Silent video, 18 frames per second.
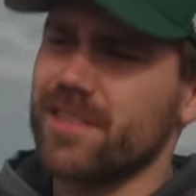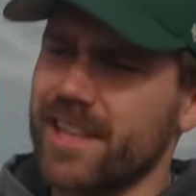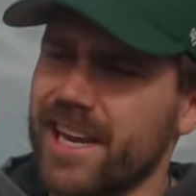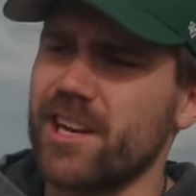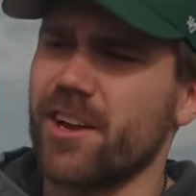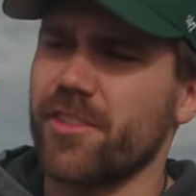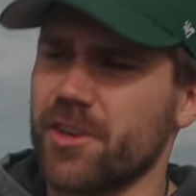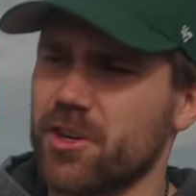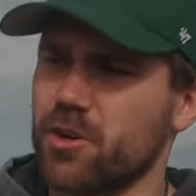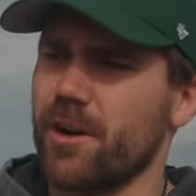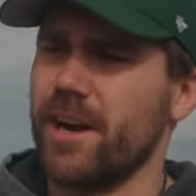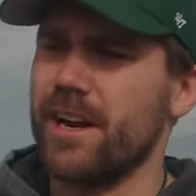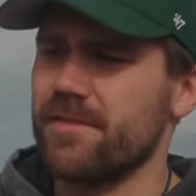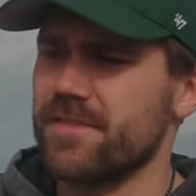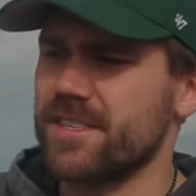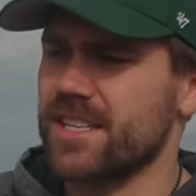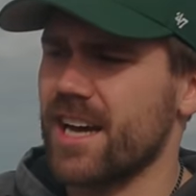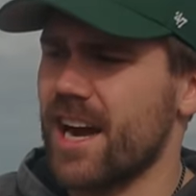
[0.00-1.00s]
lean on the
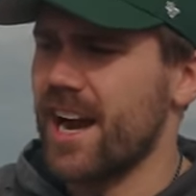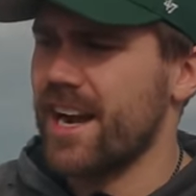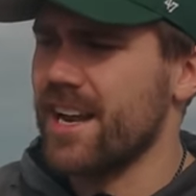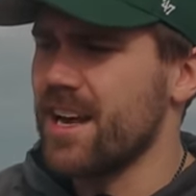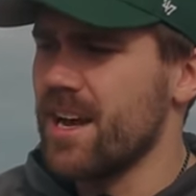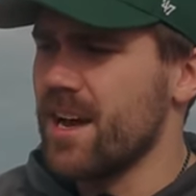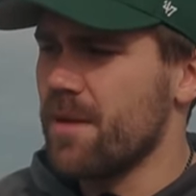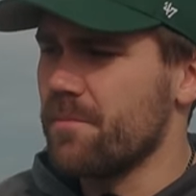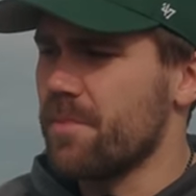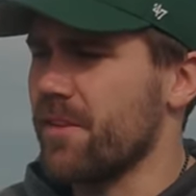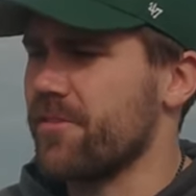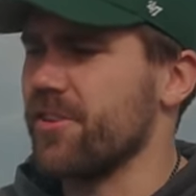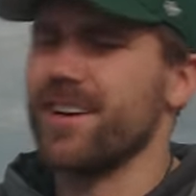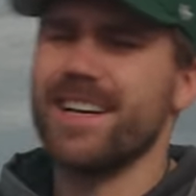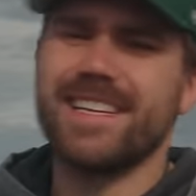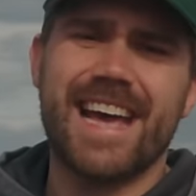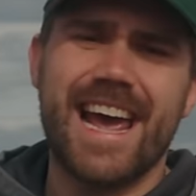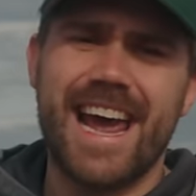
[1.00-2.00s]
creative side, but if
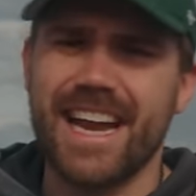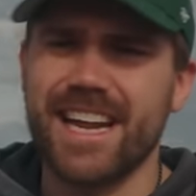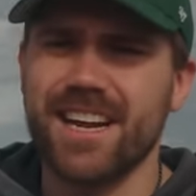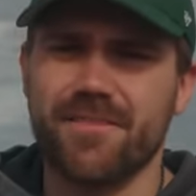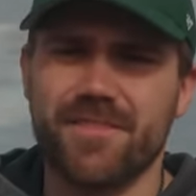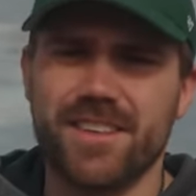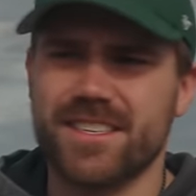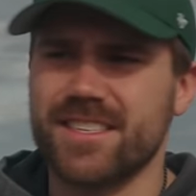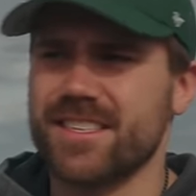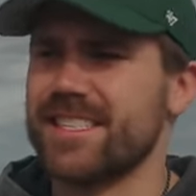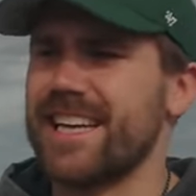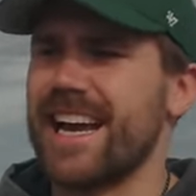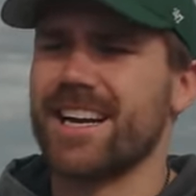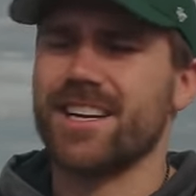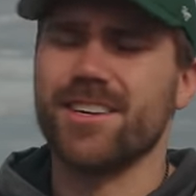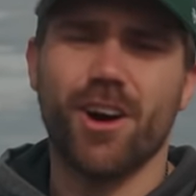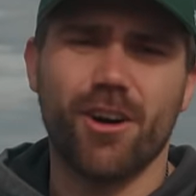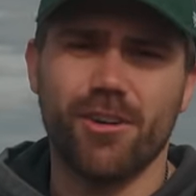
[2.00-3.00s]
you're into any of this
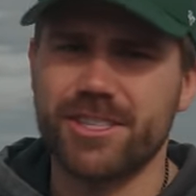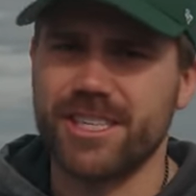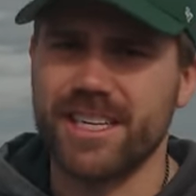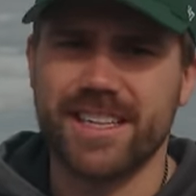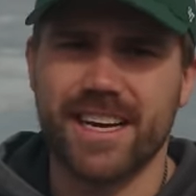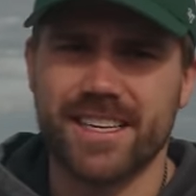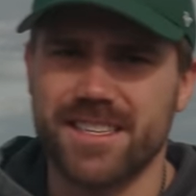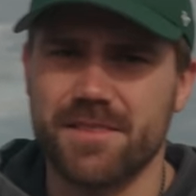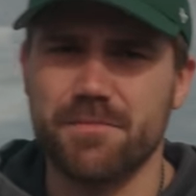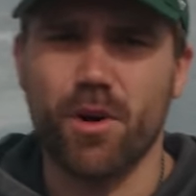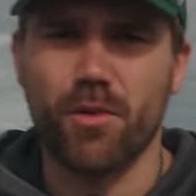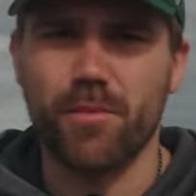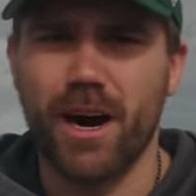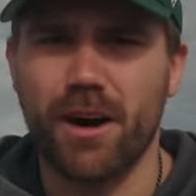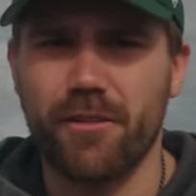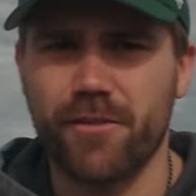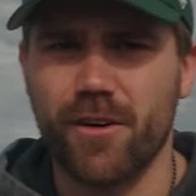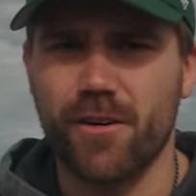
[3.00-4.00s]
technology that's in
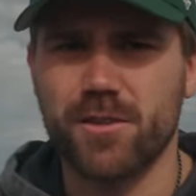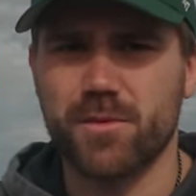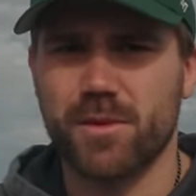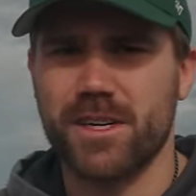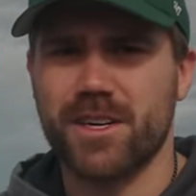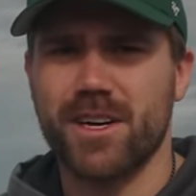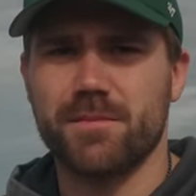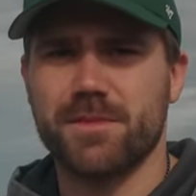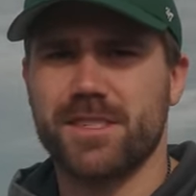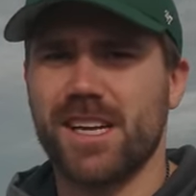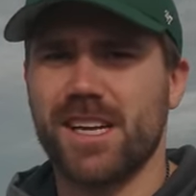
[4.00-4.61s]
mobile phones when it comes